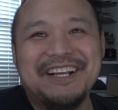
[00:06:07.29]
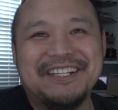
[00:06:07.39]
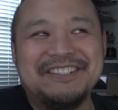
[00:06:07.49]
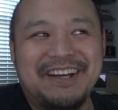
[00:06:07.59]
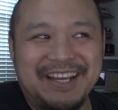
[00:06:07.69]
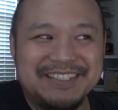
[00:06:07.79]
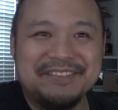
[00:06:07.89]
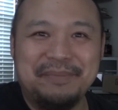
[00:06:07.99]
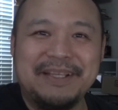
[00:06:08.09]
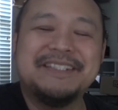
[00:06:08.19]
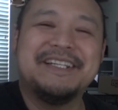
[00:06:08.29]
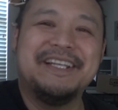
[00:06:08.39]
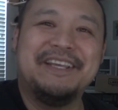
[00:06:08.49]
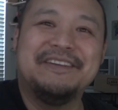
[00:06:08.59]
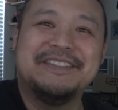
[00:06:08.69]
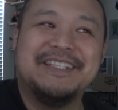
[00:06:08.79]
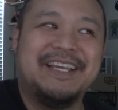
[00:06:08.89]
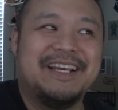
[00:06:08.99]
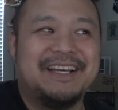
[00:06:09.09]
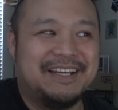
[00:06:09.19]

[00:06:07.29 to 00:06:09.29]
and so I had to basically use the